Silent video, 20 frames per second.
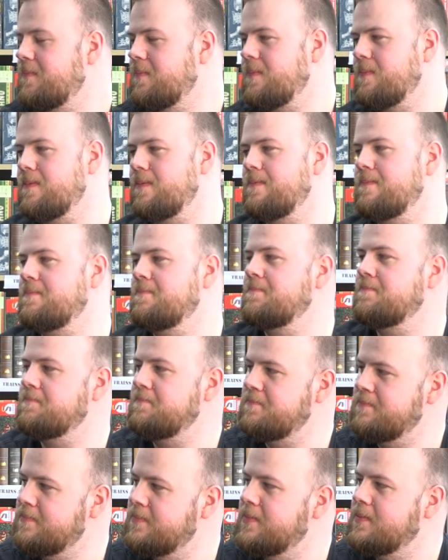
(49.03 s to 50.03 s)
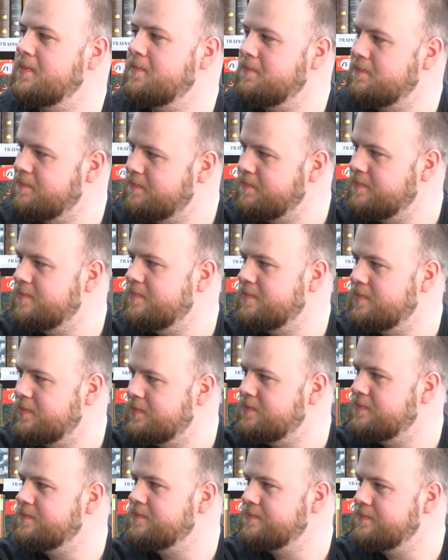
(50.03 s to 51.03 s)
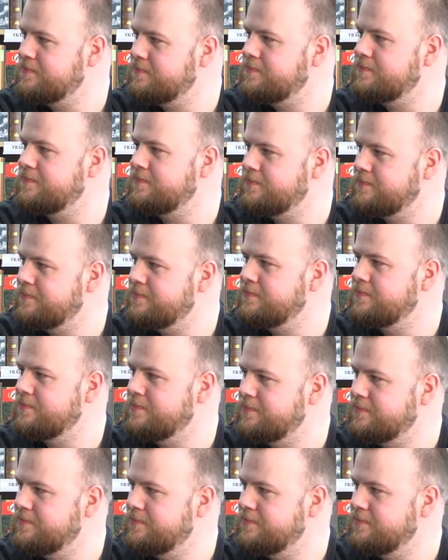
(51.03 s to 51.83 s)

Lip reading: This person isn't speaking.